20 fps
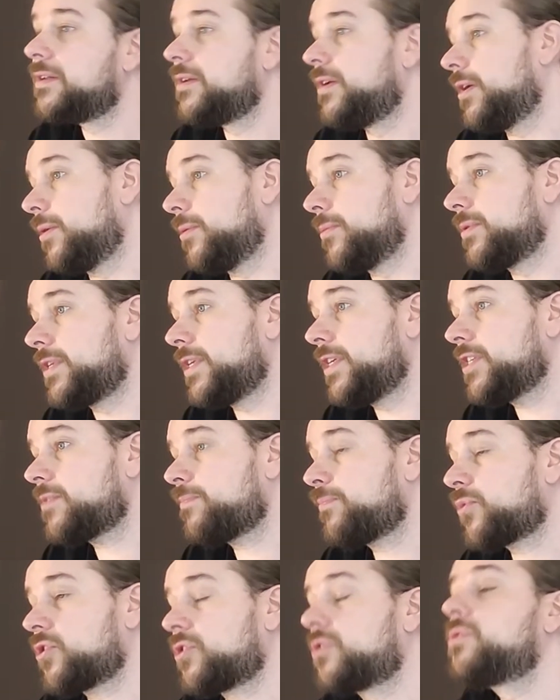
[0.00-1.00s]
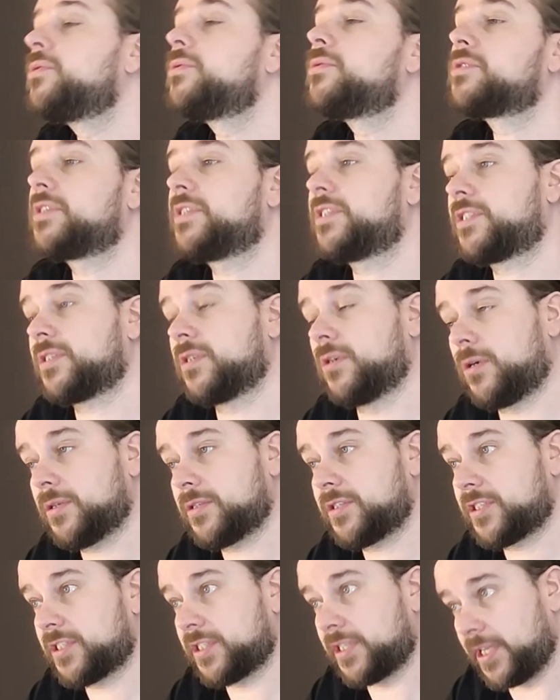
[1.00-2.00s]
Now this produces
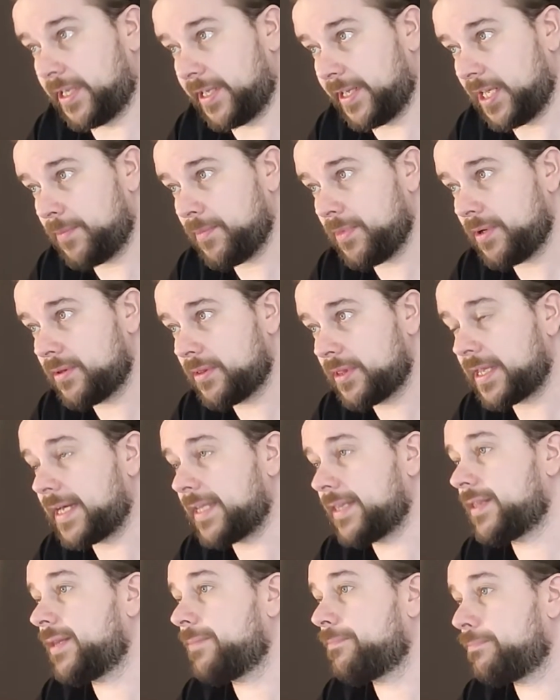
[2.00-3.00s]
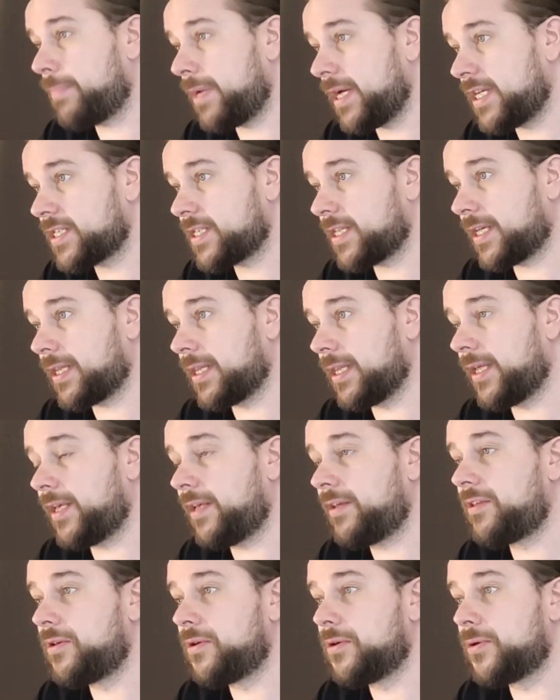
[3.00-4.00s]
hot steam that
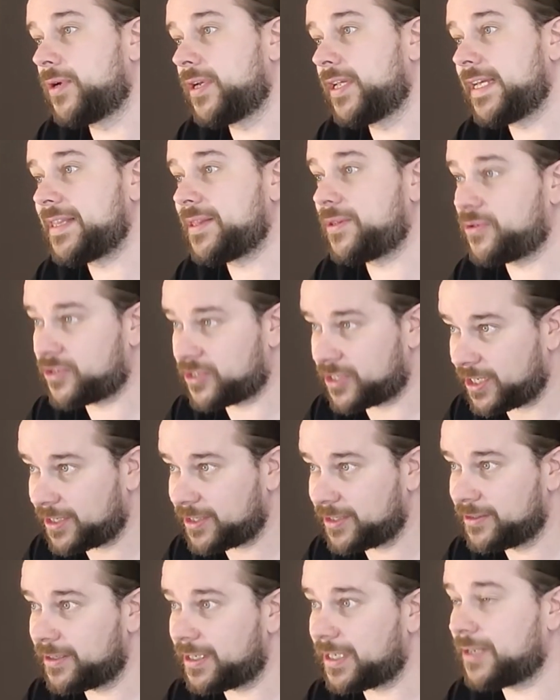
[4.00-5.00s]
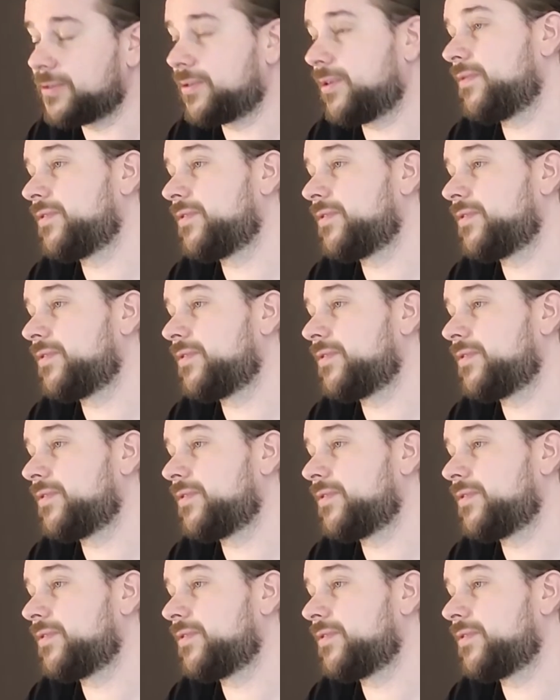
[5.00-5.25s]
basically you need to suck out